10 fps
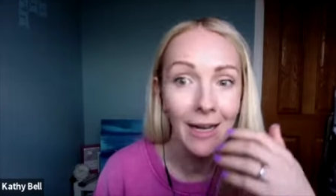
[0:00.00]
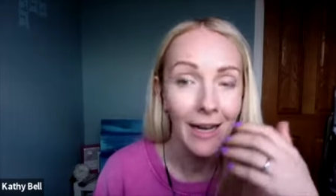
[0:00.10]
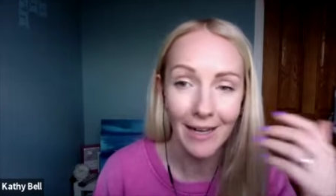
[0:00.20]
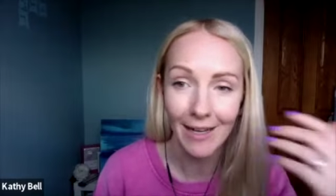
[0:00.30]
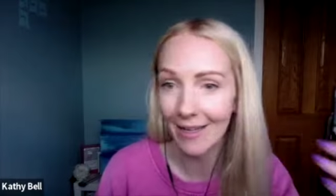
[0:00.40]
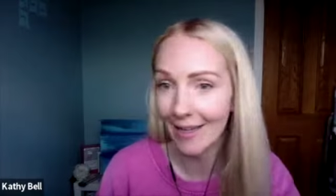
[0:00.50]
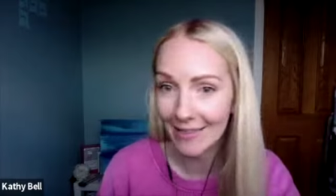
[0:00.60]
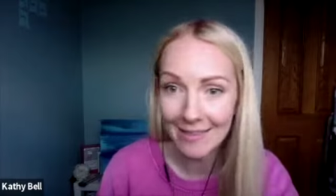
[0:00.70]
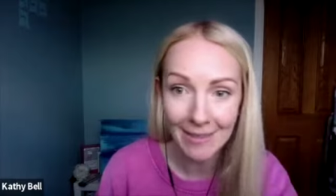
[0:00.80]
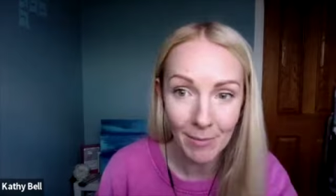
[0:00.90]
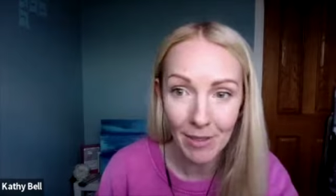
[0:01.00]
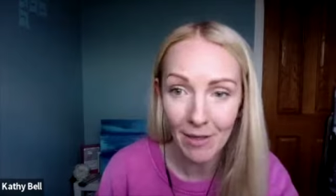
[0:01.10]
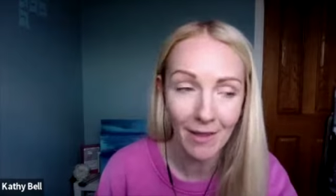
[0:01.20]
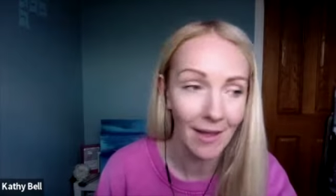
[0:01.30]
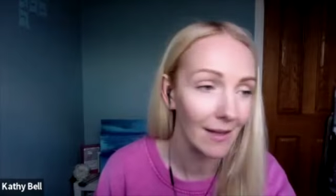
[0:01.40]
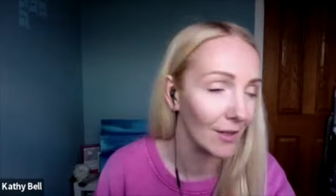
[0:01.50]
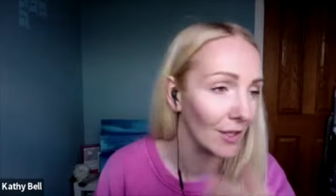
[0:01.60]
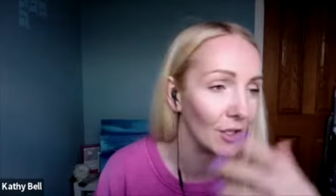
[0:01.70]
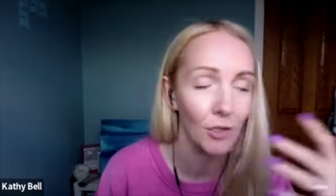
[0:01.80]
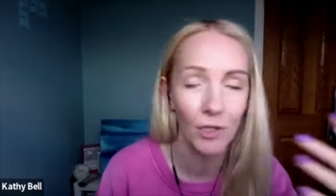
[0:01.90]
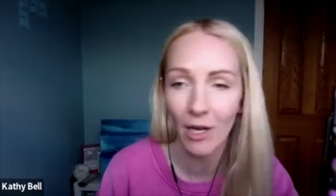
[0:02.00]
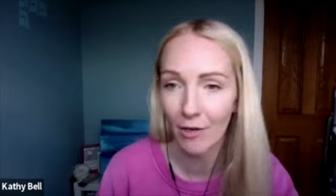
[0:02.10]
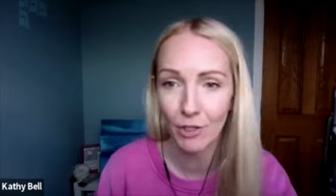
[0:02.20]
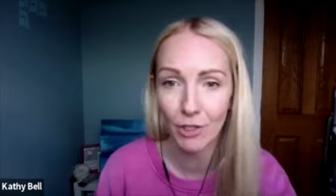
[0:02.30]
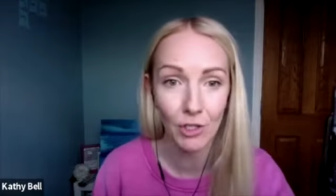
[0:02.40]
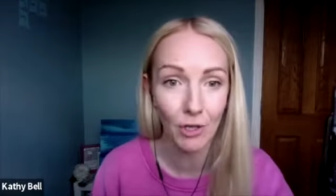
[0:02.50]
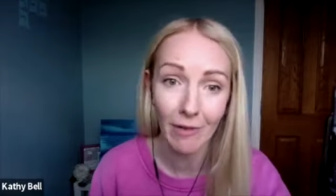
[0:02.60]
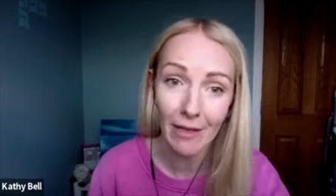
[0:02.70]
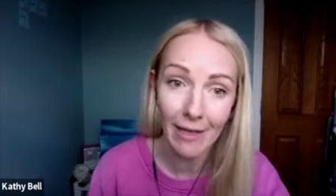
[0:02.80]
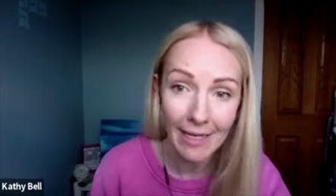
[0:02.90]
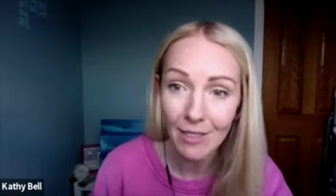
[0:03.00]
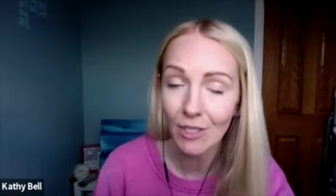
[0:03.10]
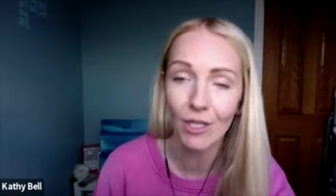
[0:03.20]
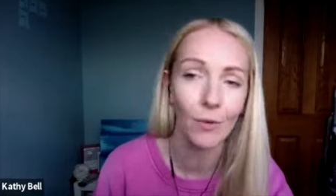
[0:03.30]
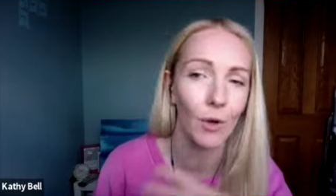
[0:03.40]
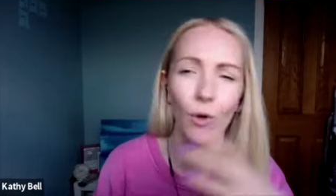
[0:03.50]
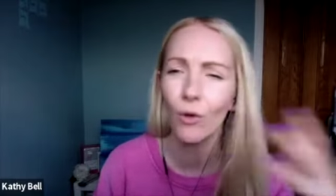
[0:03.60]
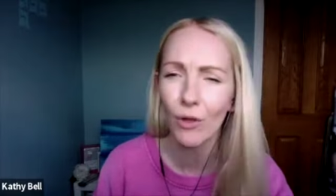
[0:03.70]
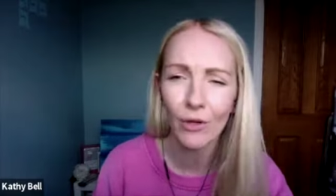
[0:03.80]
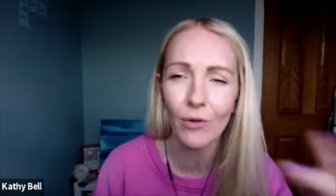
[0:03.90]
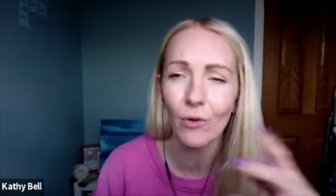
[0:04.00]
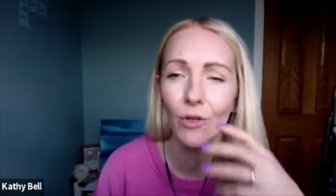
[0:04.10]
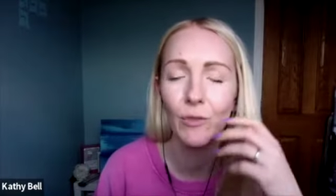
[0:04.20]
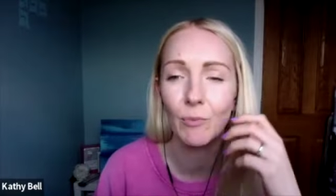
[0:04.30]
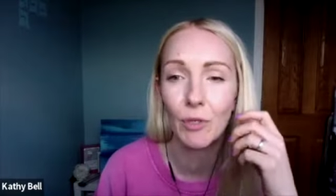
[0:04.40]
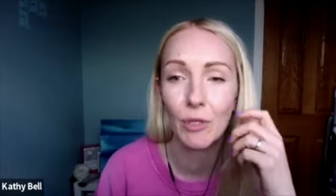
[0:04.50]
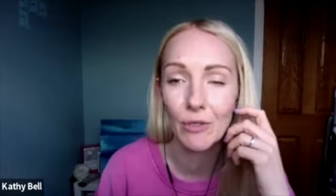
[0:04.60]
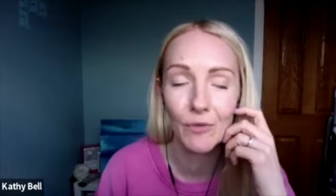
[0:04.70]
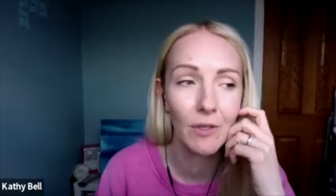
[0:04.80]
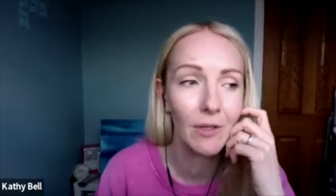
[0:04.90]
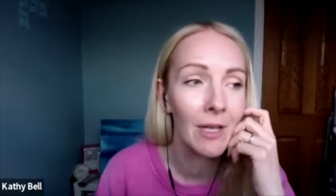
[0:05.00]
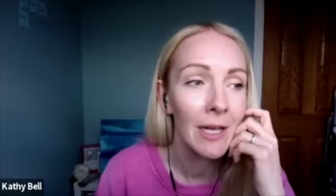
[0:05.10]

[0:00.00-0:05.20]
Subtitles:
I had a similar thing, I could so relate to you, all those beautiful